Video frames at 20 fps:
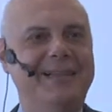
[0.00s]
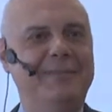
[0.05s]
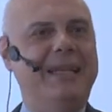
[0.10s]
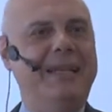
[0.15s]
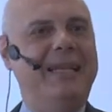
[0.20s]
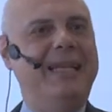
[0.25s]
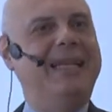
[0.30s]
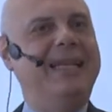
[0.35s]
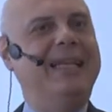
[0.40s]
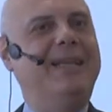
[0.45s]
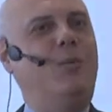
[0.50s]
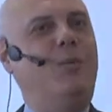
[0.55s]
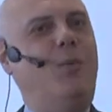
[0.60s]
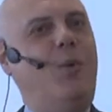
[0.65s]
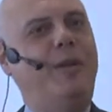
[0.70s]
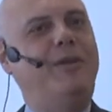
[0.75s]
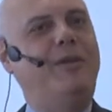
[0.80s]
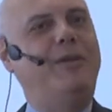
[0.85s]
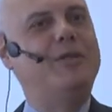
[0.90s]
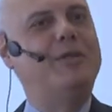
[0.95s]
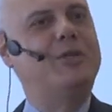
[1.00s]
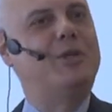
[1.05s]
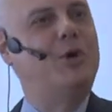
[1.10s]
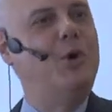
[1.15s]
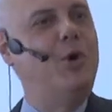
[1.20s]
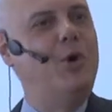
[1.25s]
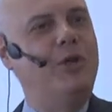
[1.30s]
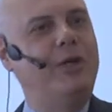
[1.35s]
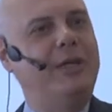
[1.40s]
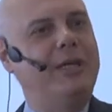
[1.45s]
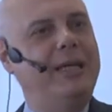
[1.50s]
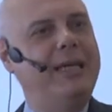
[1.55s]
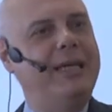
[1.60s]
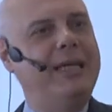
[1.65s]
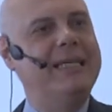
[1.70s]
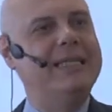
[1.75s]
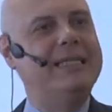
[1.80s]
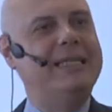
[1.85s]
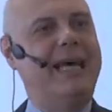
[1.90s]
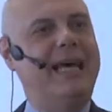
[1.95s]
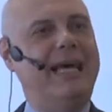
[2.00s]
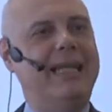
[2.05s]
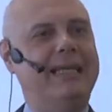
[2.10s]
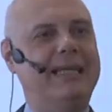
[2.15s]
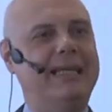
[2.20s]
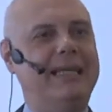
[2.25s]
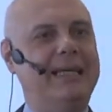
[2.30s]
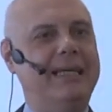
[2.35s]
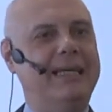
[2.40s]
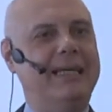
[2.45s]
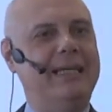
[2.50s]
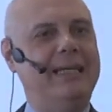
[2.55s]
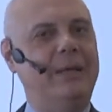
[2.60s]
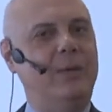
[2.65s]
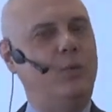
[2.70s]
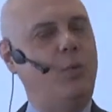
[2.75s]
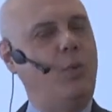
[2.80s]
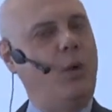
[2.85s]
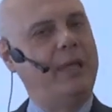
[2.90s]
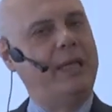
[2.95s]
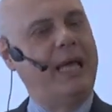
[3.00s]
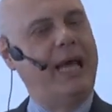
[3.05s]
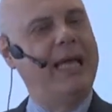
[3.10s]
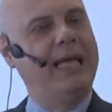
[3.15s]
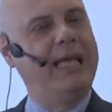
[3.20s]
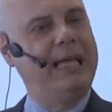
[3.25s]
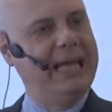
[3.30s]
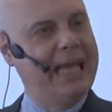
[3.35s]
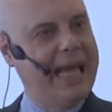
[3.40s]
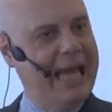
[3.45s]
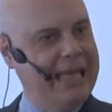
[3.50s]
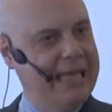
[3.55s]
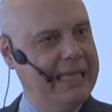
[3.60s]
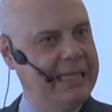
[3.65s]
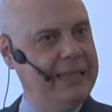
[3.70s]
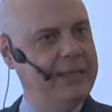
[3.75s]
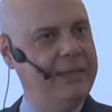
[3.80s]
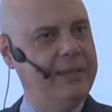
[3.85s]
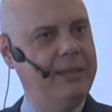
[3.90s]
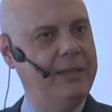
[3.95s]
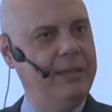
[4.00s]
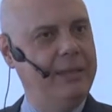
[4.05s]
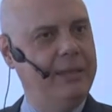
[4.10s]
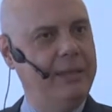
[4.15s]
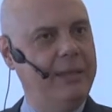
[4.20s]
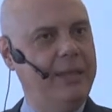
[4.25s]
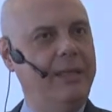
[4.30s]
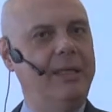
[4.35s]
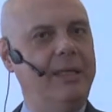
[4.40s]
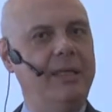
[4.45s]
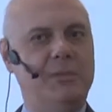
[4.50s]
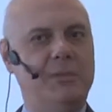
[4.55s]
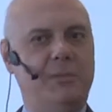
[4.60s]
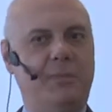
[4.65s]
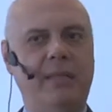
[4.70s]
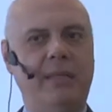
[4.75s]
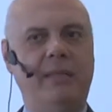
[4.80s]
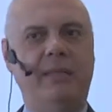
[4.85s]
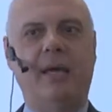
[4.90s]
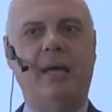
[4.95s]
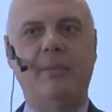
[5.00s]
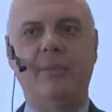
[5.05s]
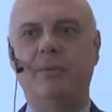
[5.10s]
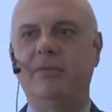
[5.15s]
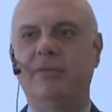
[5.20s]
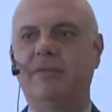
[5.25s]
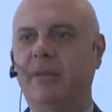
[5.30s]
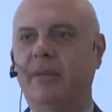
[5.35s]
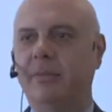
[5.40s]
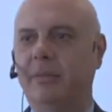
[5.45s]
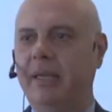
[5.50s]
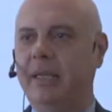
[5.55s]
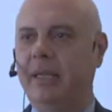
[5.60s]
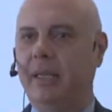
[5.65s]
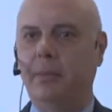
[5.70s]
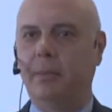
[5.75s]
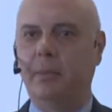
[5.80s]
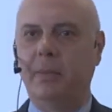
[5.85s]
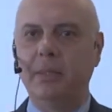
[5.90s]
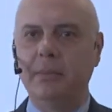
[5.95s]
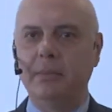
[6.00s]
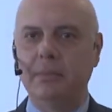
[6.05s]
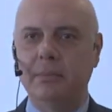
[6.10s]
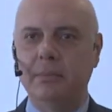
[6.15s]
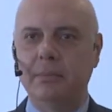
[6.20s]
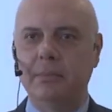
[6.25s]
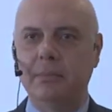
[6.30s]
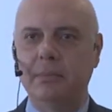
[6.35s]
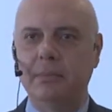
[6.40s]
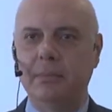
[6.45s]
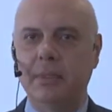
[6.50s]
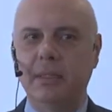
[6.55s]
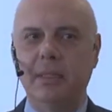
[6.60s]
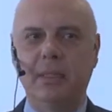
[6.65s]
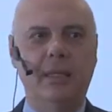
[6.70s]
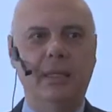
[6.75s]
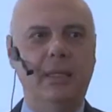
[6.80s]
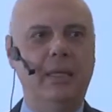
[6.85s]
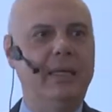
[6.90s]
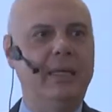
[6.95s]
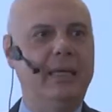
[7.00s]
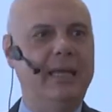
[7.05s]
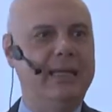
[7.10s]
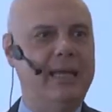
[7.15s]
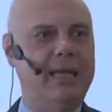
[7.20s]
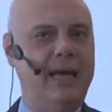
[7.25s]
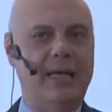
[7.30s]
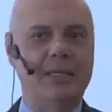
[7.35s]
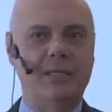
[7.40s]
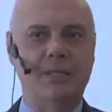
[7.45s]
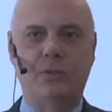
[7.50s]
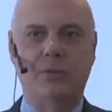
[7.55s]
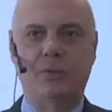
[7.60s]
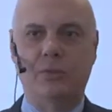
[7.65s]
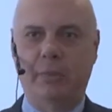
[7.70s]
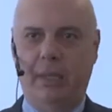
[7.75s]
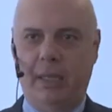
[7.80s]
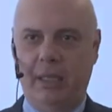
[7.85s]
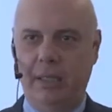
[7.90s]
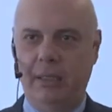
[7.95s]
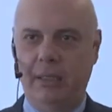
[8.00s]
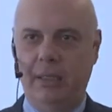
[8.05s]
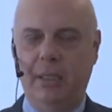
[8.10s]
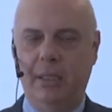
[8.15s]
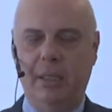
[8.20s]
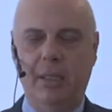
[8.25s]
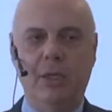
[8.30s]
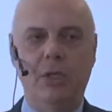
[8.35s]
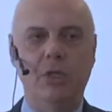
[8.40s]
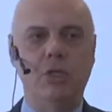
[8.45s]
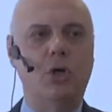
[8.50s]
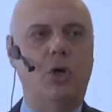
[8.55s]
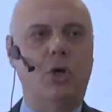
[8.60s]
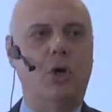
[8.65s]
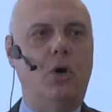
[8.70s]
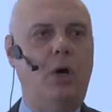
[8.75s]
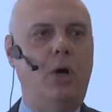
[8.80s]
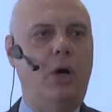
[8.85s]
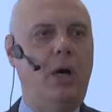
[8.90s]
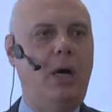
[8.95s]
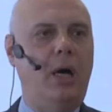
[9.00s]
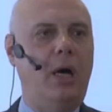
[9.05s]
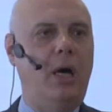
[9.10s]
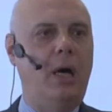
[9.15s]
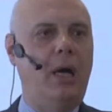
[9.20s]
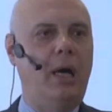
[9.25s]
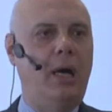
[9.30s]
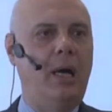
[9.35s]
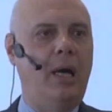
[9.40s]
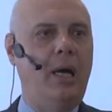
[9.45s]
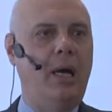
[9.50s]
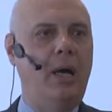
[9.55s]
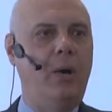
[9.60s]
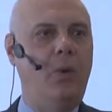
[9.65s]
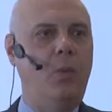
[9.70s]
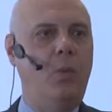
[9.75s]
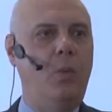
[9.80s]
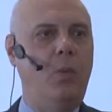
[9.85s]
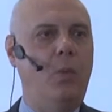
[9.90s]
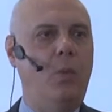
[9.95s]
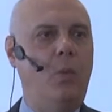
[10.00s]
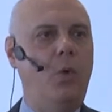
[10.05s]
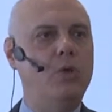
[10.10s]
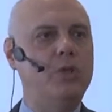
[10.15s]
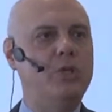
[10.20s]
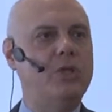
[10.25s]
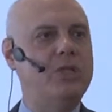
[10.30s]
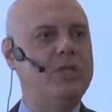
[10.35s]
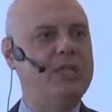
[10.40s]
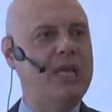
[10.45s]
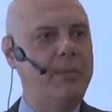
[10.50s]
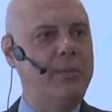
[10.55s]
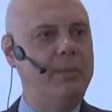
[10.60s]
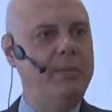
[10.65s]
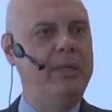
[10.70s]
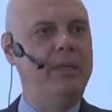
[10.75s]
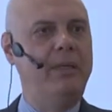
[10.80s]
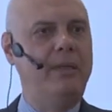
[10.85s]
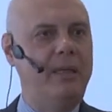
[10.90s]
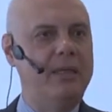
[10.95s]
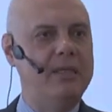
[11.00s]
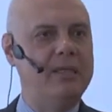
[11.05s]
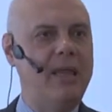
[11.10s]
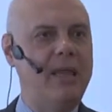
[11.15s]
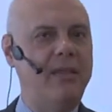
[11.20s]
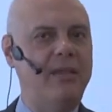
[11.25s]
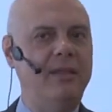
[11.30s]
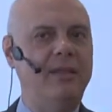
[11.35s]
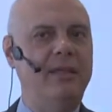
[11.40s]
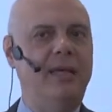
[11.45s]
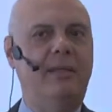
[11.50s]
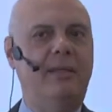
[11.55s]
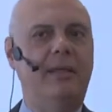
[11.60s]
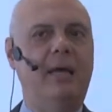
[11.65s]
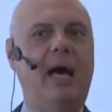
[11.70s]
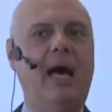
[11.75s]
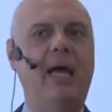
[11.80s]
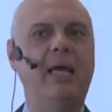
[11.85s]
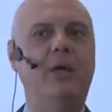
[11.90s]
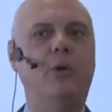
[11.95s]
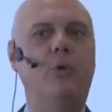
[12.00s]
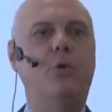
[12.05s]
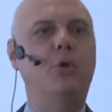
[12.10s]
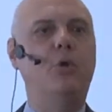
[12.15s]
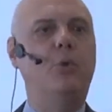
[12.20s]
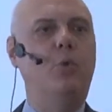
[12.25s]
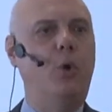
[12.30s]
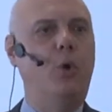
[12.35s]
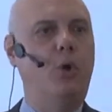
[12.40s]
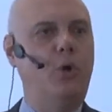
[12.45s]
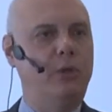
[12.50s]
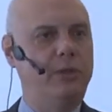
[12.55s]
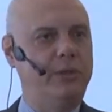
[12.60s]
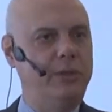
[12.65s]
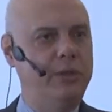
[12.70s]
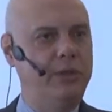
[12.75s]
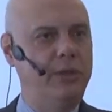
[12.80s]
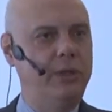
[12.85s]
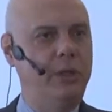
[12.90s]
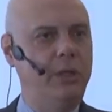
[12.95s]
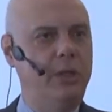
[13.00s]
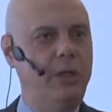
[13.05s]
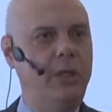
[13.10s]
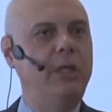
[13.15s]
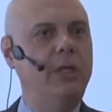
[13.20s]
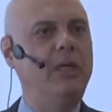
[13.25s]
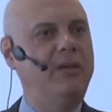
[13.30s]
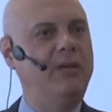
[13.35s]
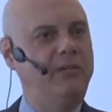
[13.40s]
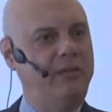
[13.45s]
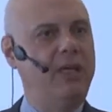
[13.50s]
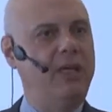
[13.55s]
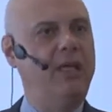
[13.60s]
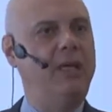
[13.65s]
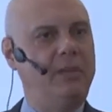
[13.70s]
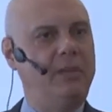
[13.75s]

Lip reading: I mean, what is good is that, what I liked is spend time to find my number. He get access to me. So, was something that I rewarded giving